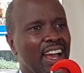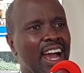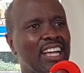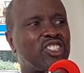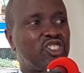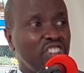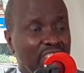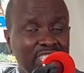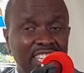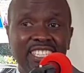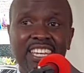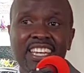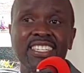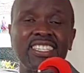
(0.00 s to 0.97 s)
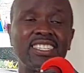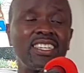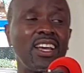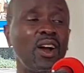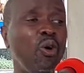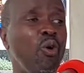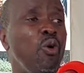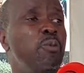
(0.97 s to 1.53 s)
A strategist
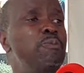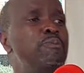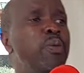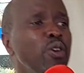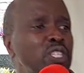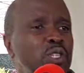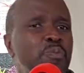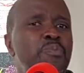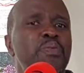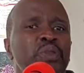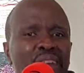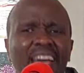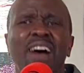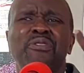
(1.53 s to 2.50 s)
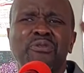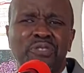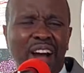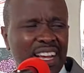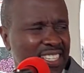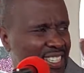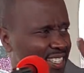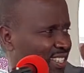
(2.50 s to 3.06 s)
who puts prayer
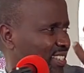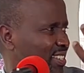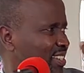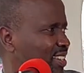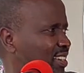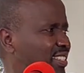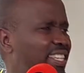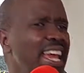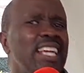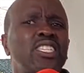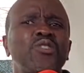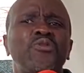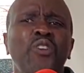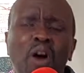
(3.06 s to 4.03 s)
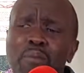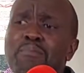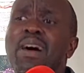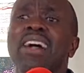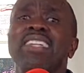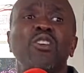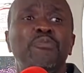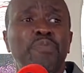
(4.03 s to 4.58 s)
first, takes 4
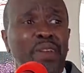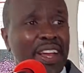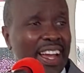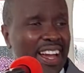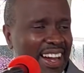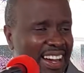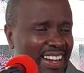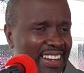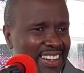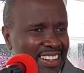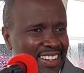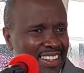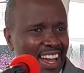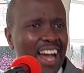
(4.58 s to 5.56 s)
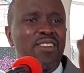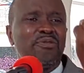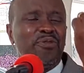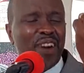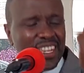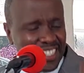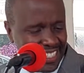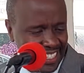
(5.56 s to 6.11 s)
months of prayer and
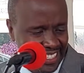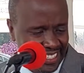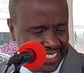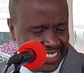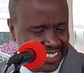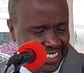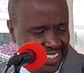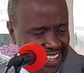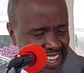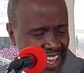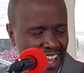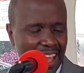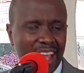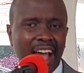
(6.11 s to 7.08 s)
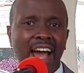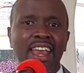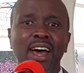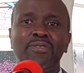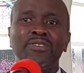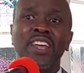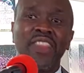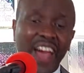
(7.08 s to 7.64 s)
fasting. And
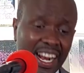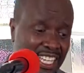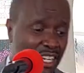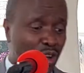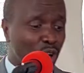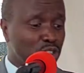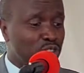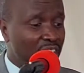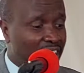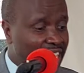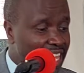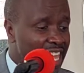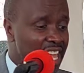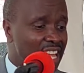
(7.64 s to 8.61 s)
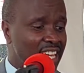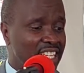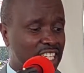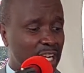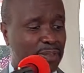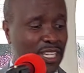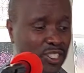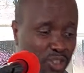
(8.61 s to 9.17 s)
after that, he goes to the king in
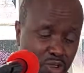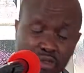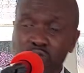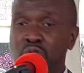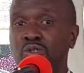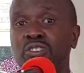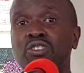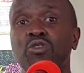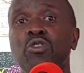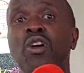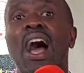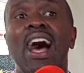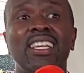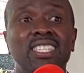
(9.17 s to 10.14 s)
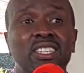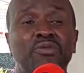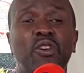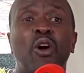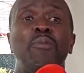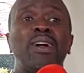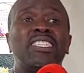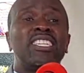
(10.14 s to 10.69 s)
chapter 2 to ask
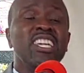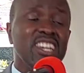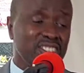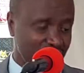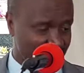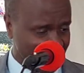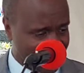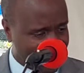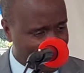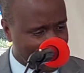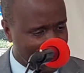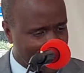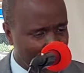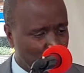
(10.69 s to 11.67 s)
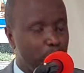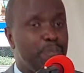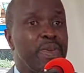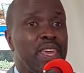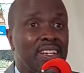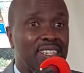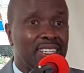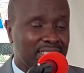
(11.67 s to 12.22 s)
for materials to
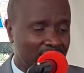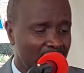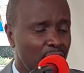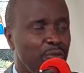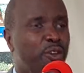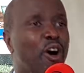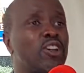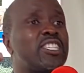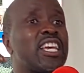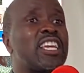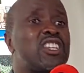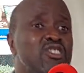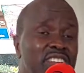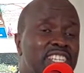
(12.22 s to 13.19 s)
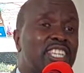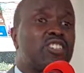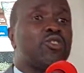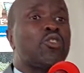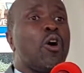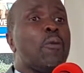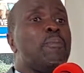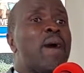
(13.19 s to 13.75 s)
build, for security to
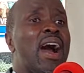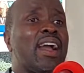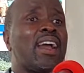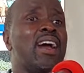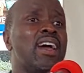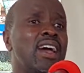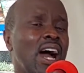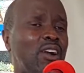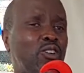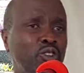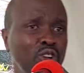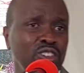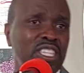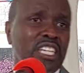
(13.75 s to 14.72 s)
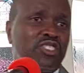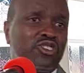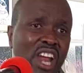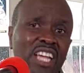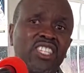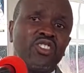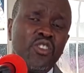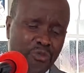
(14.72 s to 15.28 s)
go back across the
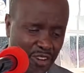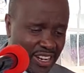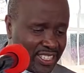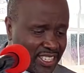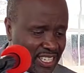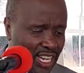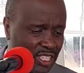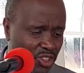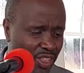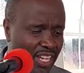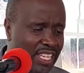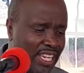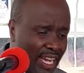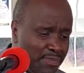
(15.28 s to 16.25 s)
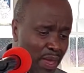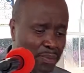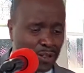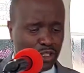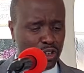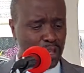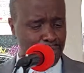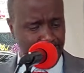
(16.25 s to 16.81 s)
Trans-Euphrates so that he can be
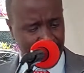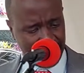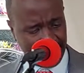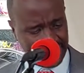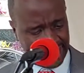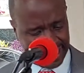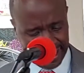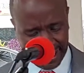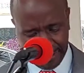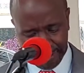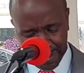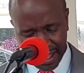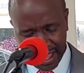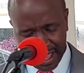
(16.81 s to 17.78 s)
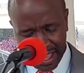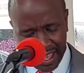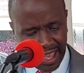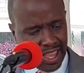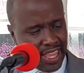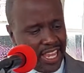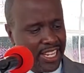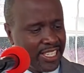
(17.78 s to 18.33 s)
able to be built.
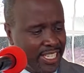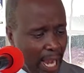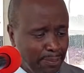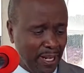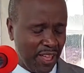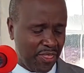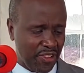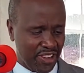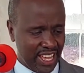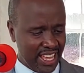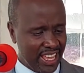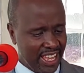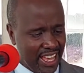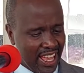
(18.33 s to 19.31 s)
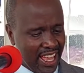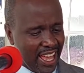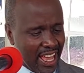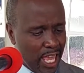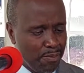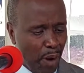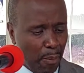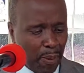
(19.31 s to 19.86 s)
In chapter 3,
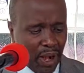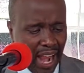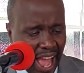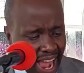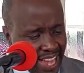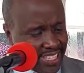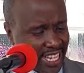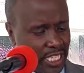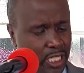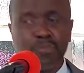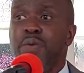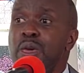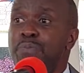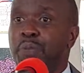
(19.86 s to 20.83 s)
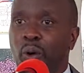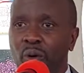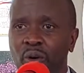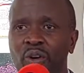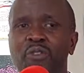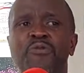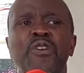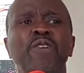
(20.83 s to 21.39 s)
he mobilizes
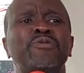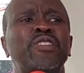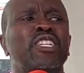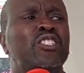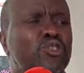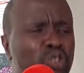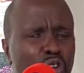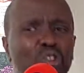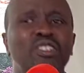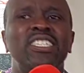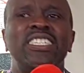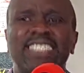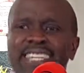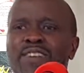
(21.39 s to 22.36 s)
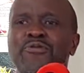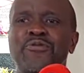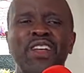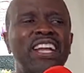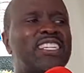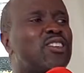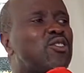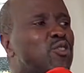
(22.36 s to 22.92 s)
people, 52
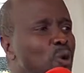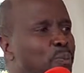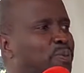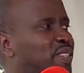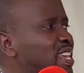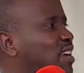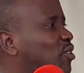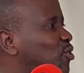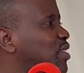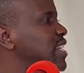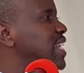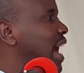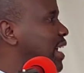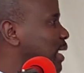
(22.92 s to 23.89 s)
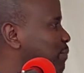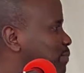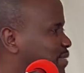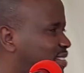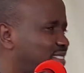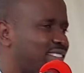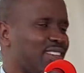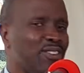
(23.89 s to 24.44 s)
different groups, including Arabs.
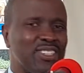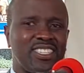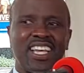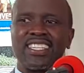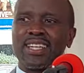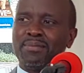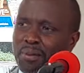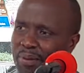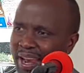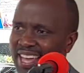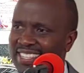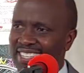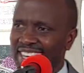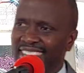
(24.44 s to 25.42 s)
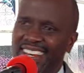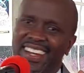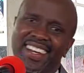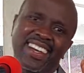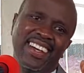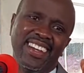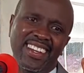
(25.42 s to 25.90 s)
He was such a mobilizer.